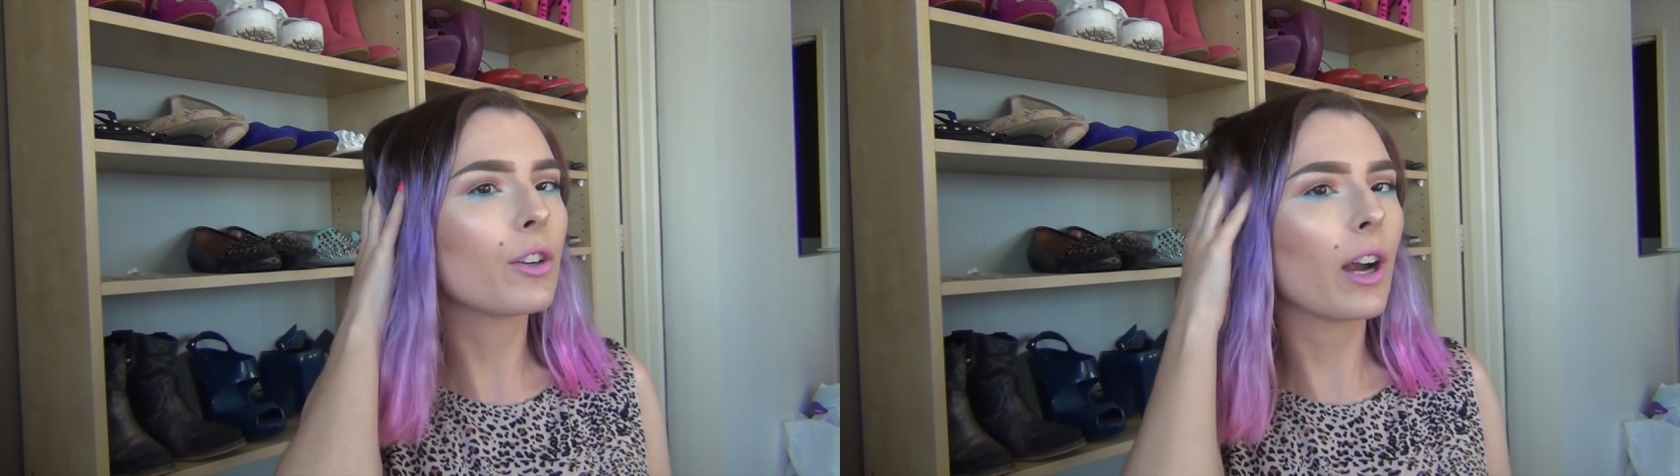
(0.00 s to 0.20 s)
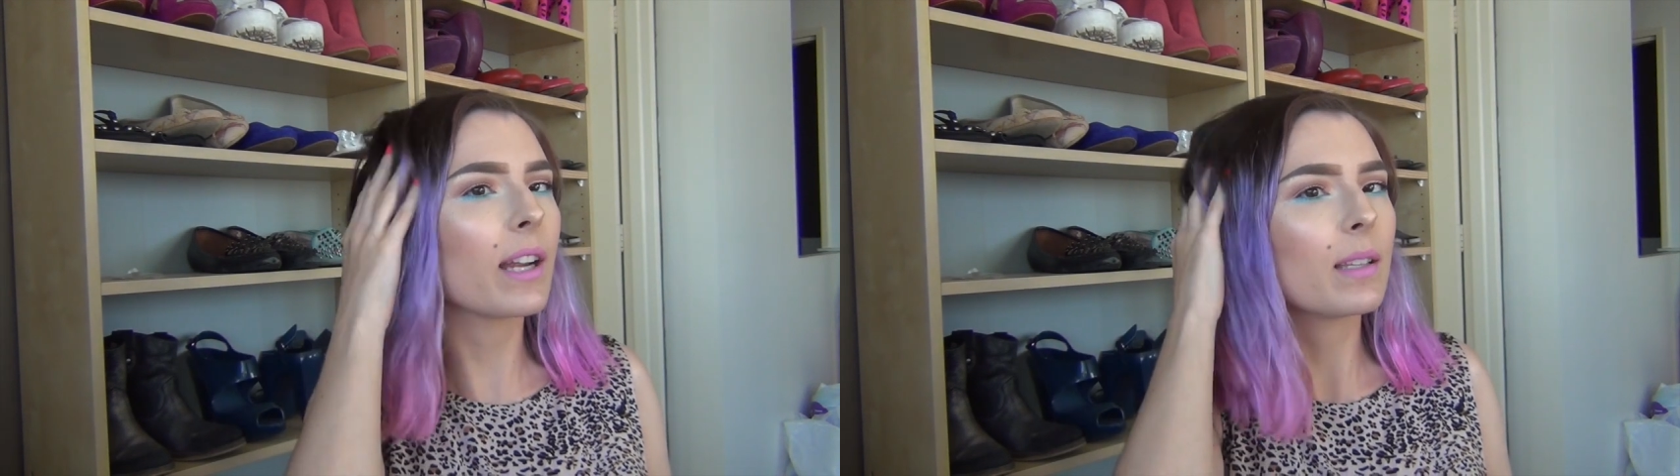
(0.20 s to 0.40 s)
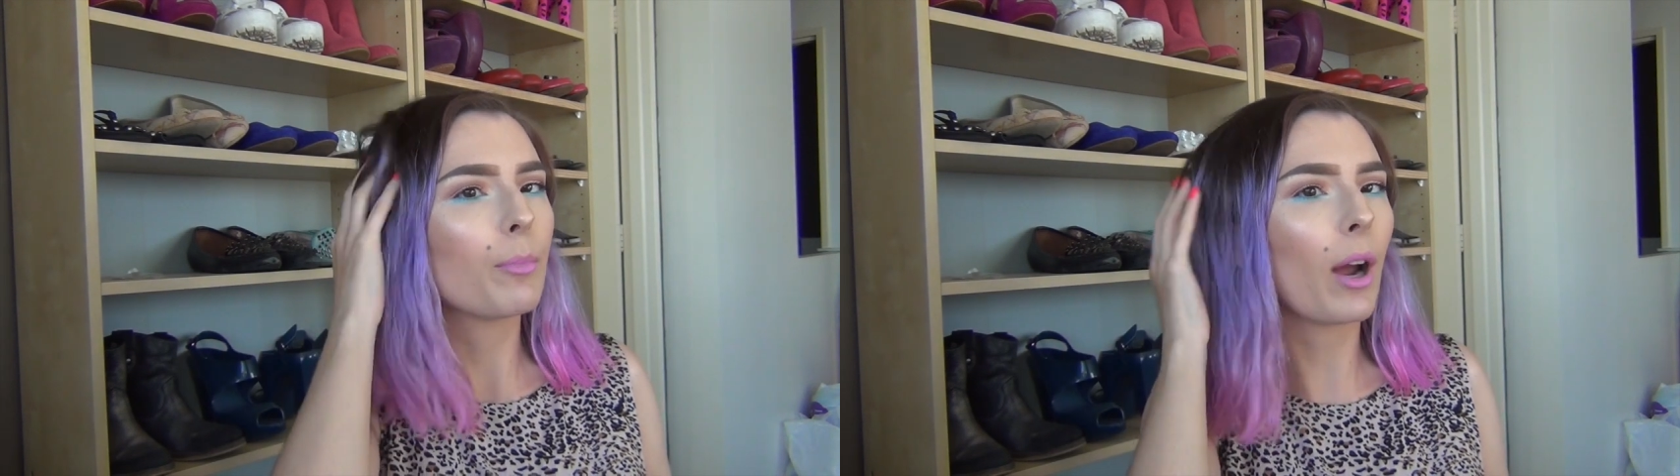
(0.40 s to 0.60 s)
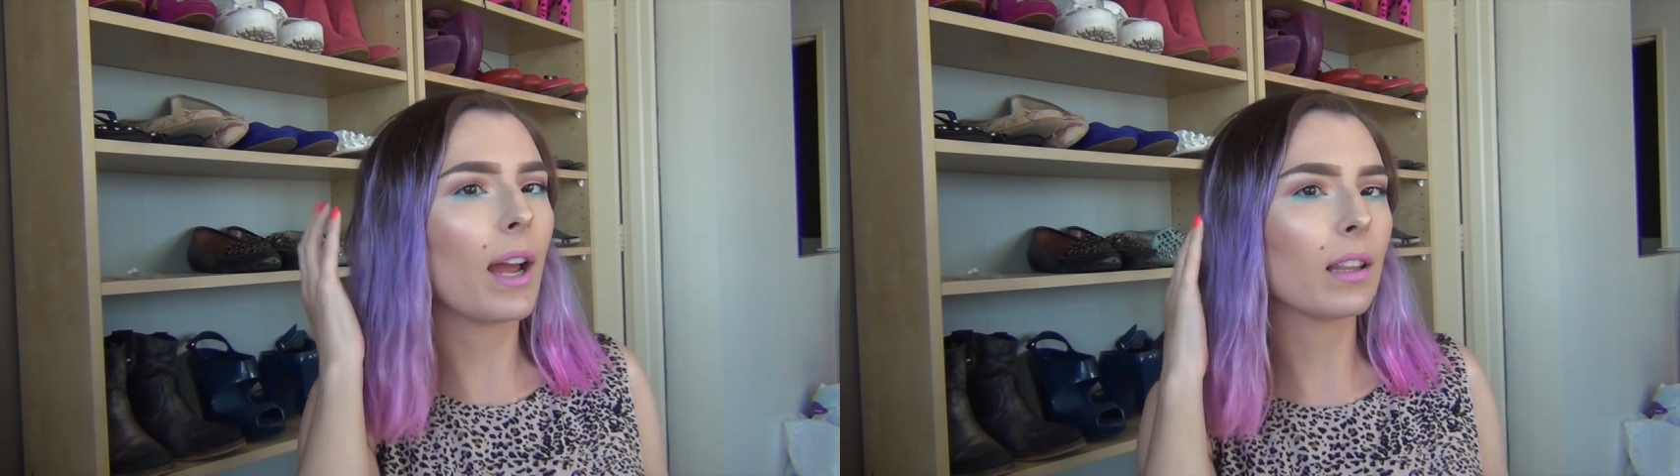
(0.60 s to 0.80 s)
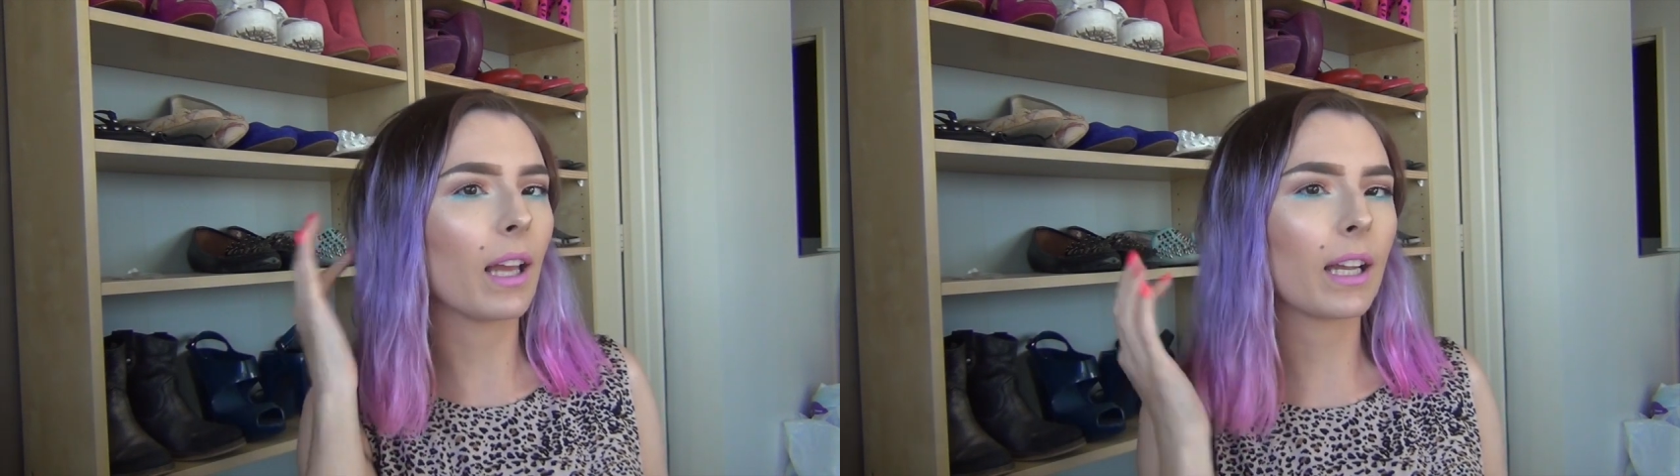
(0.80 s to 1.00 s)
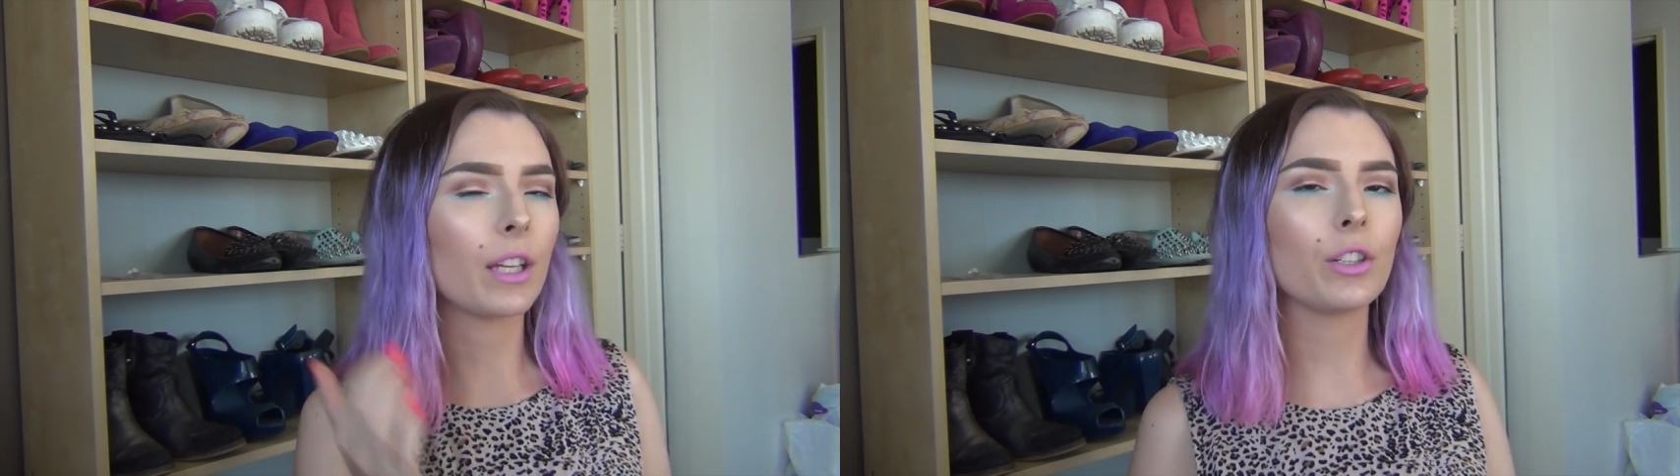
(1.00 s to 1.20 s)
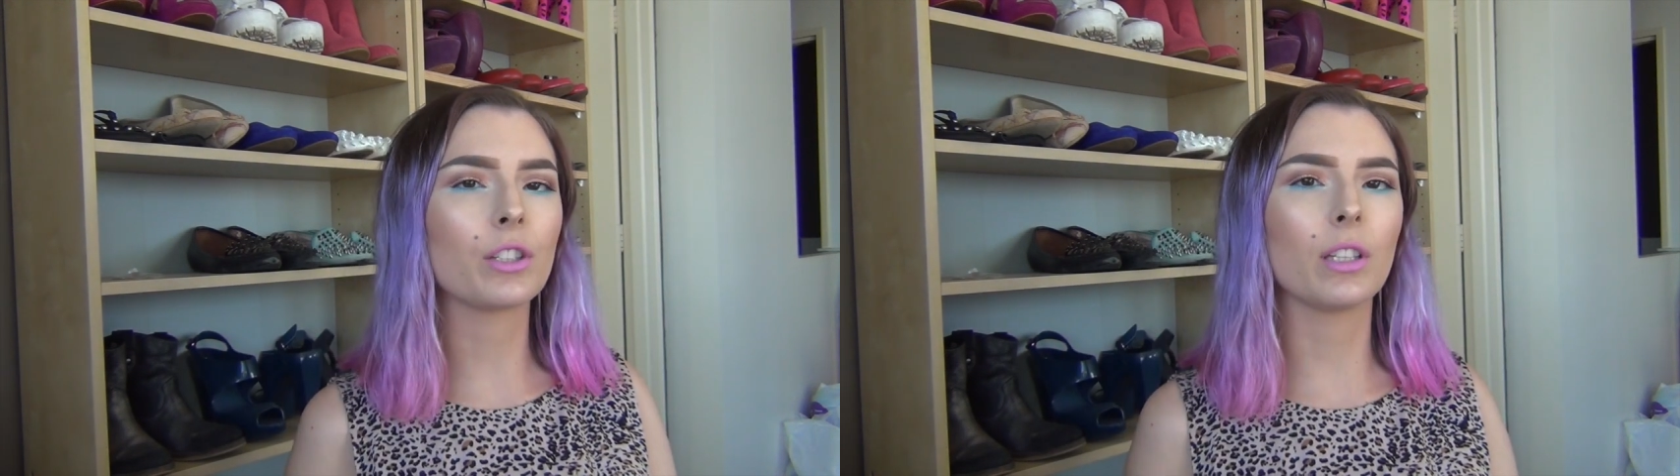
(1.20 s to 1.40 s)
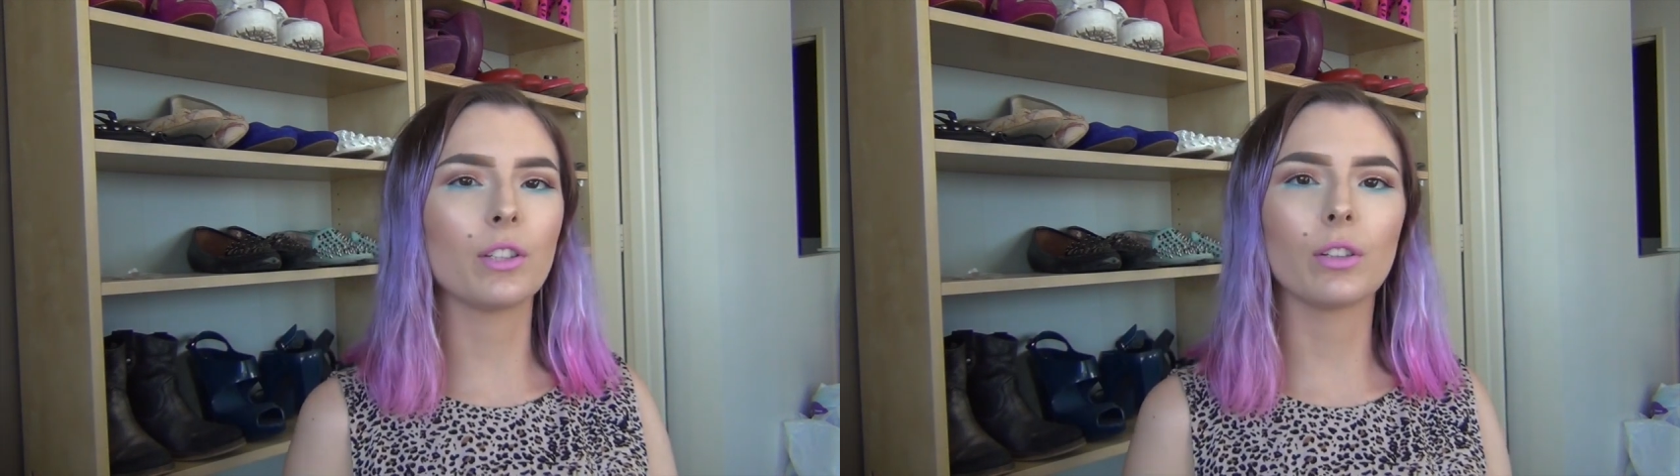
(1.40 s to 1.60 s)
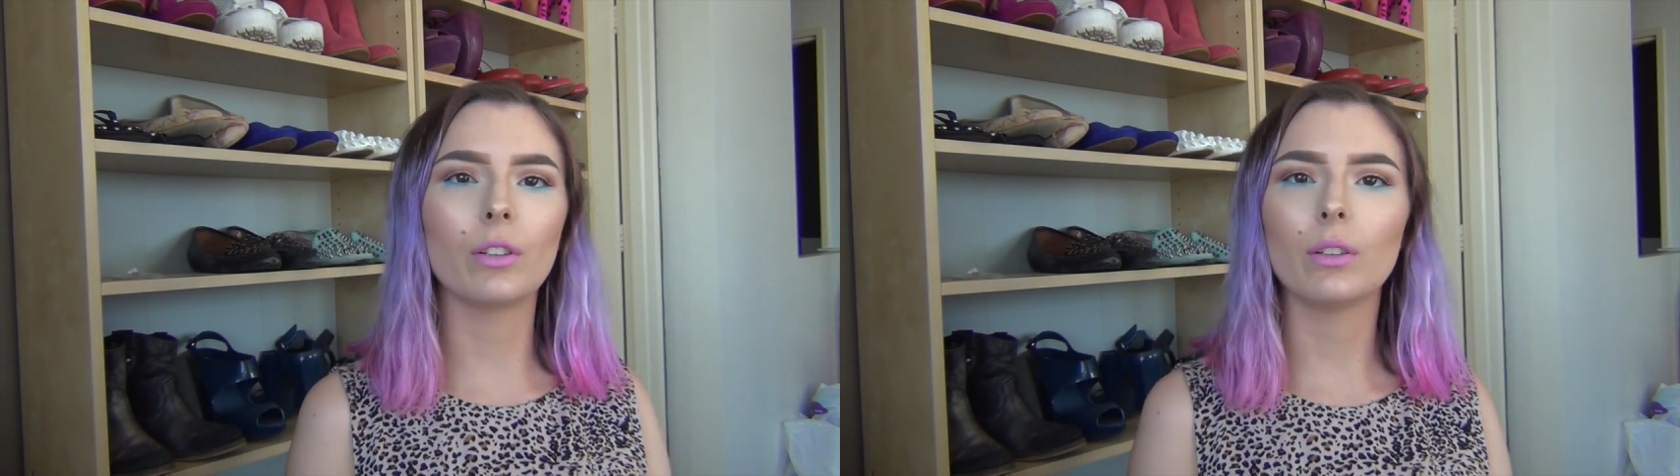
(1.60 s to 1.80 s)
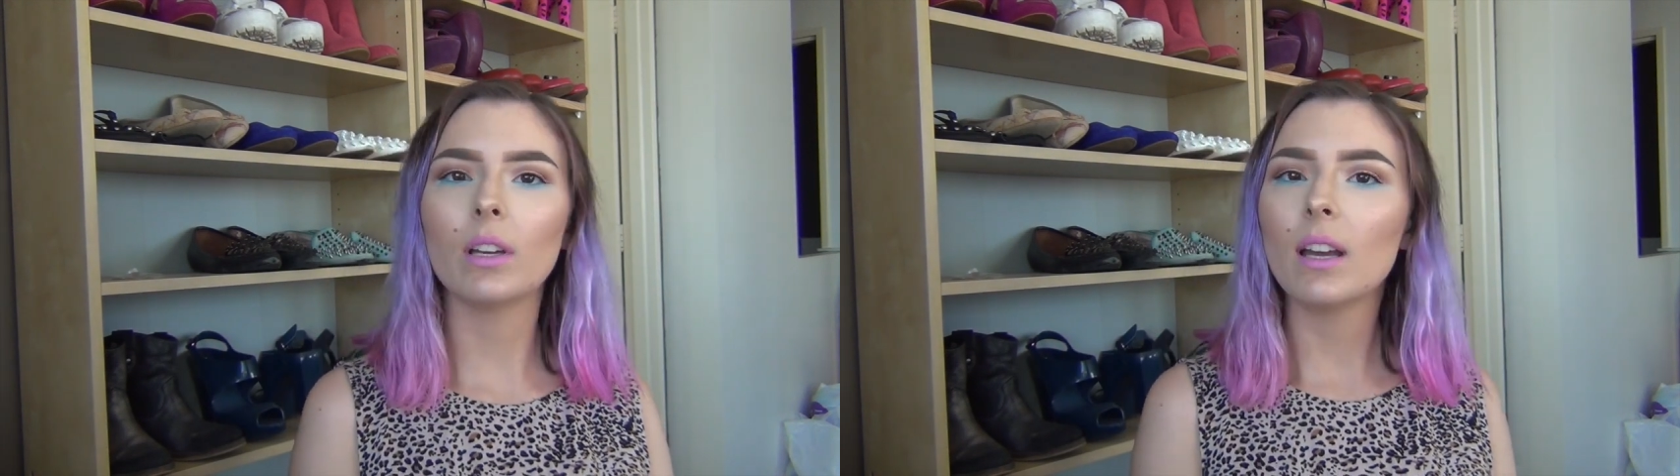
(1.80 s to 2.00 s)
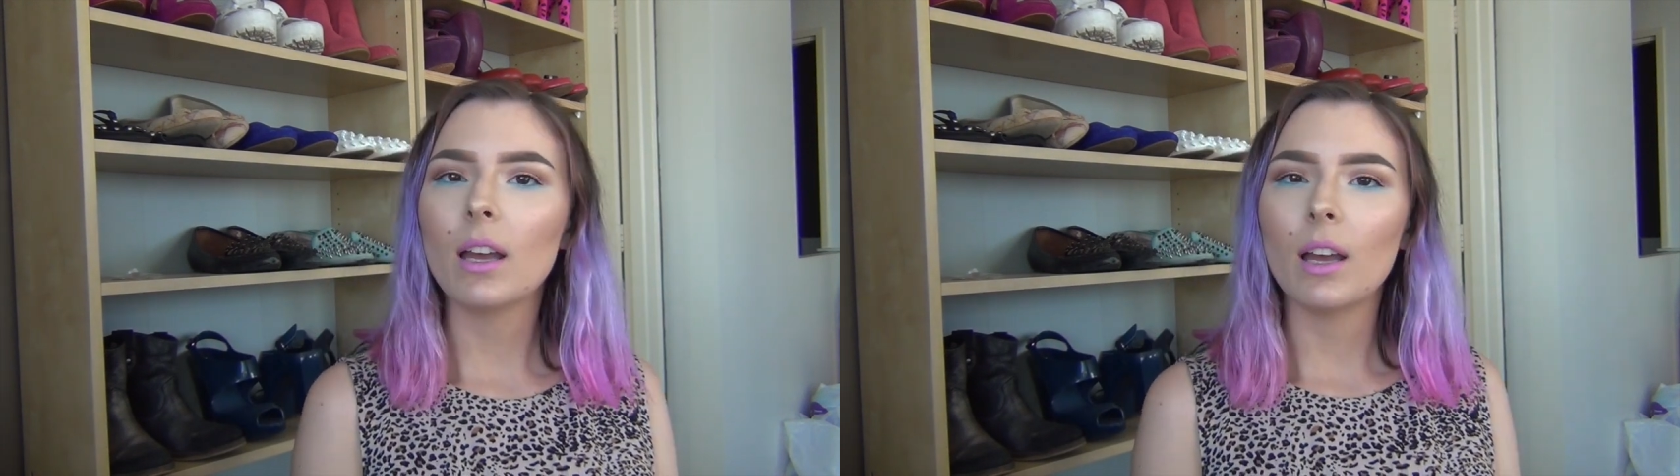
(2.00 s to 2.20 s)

crazy bright like I usually do